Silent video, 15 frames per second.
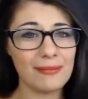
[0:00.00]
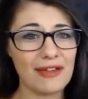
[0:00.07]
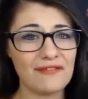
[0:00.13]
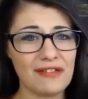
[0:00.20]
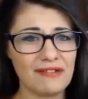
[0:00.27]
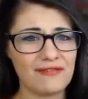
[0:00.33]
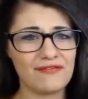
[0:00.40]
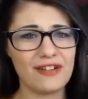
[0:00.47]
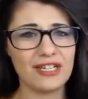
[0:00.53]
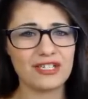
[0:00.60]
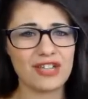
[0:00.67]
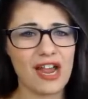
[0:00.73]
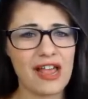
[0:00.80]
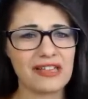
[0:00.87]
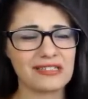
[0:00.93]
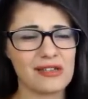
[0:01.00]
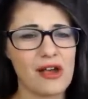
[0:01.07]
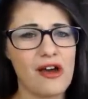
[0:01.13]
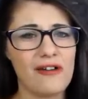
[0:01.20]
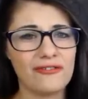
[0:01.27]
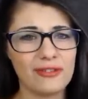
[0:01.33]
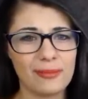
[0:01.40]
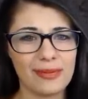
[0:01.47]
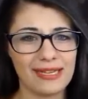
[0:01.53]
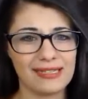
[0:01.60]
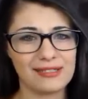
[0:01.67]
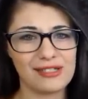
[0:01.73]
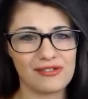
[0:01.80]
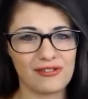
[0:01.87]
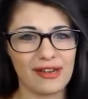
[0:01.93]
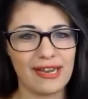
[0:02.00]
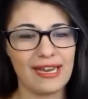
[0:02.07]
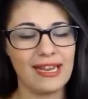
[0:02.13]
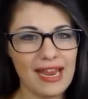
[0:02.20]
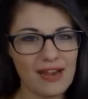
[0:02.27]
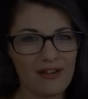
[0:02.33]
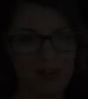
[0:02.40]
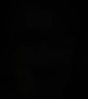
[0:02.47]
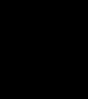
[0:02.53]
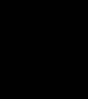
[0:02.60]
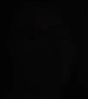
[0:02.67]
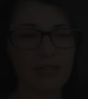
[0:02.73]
my favorite franchise of the PS3 era.